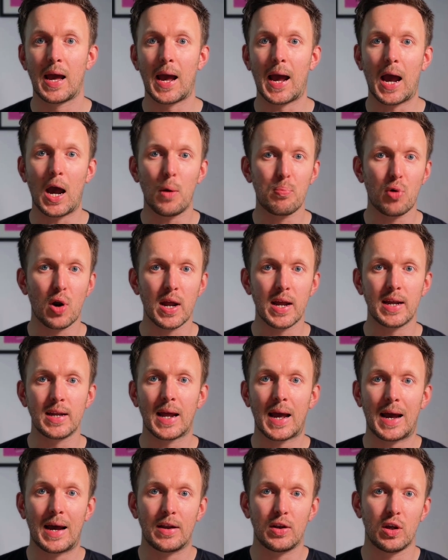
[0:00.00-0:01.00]
our brain
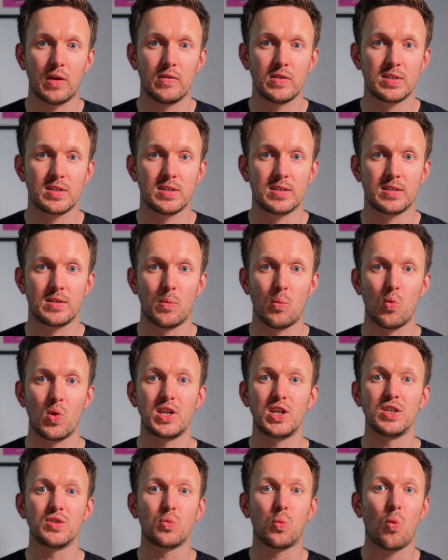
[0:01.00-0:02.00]
and nervous system,
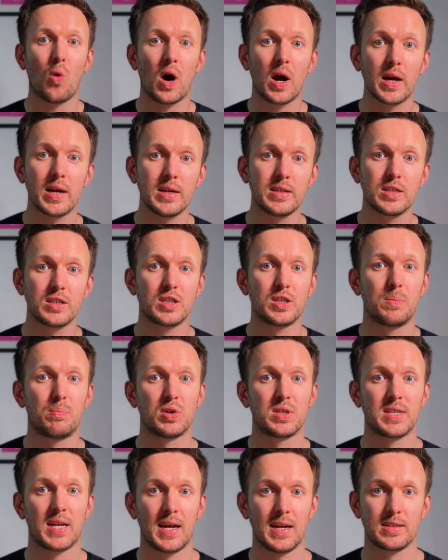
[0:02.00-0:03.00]
which is wired to
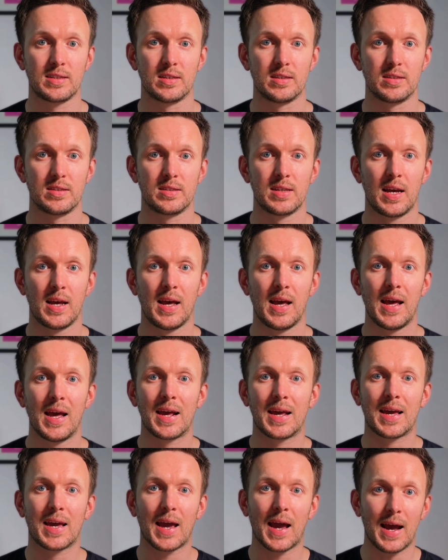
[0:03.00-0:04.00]
protect us,
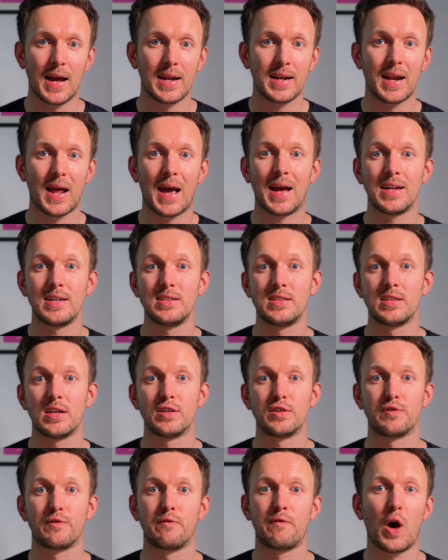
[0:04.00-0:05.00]
can and
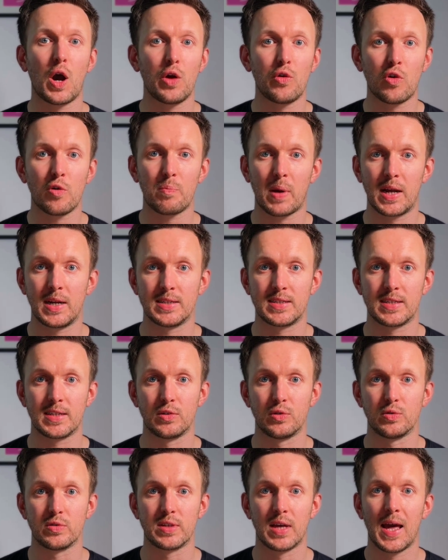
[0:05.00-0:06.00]
does fire off pain
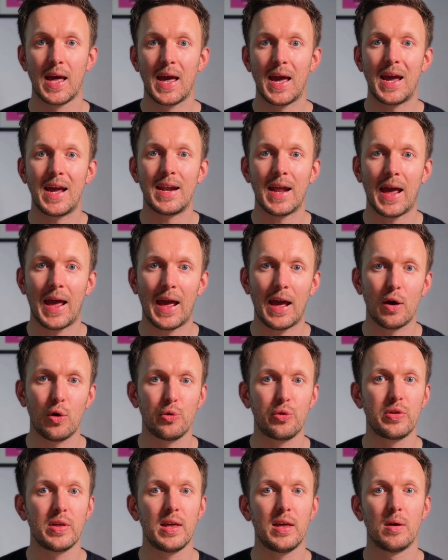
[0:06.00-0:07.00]
signals in
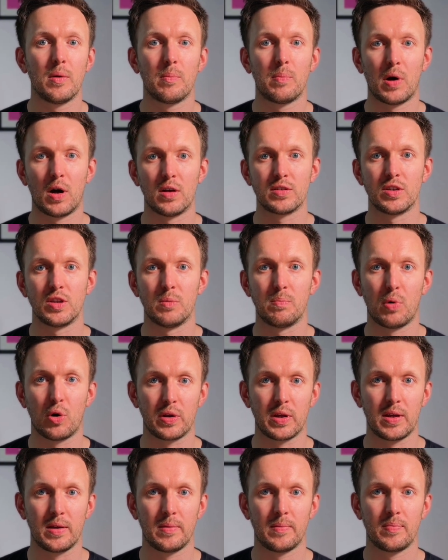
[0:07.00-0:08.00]
healthy parts of the
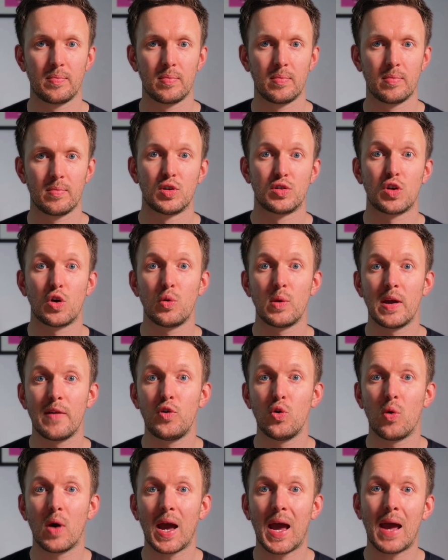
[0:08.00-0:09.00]
body. So if
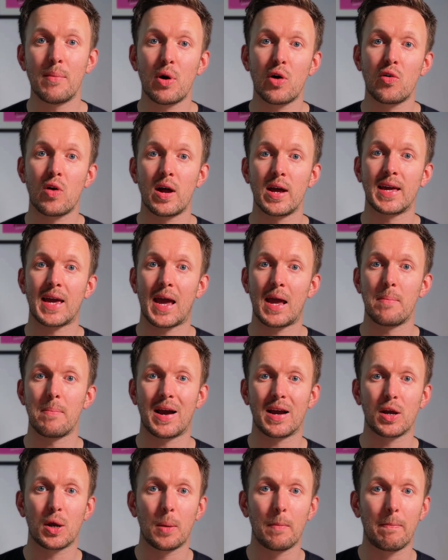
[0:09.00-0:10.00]
your MRI came
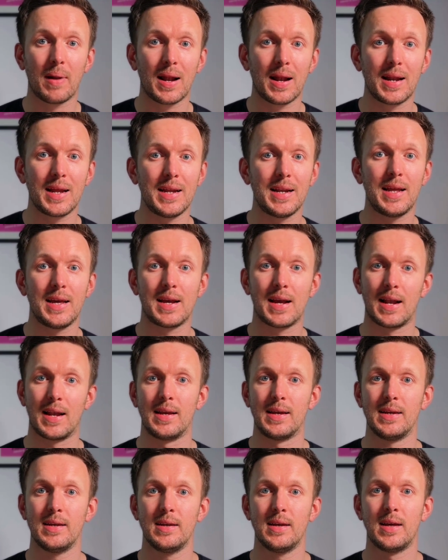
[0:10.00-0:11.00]
back completely
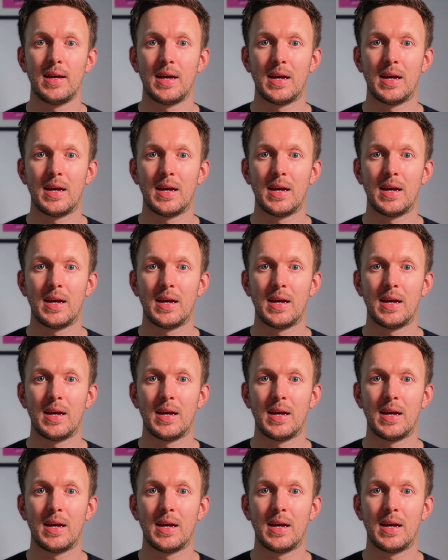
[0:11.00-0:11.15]
clear,